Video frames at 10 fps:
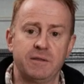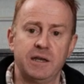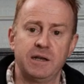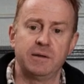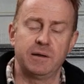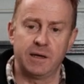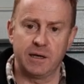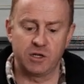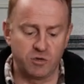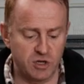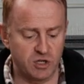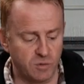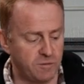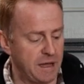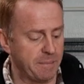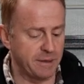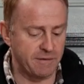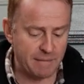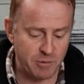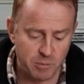than a traditional family
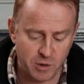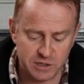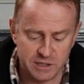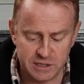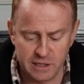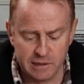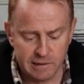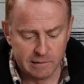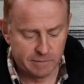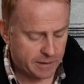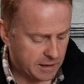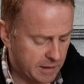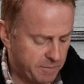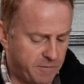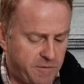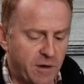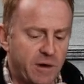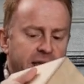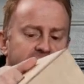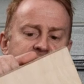of apple boxes.
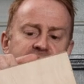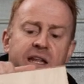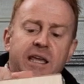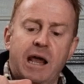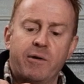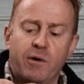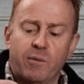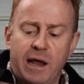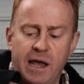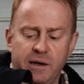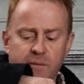Very easy to carry around,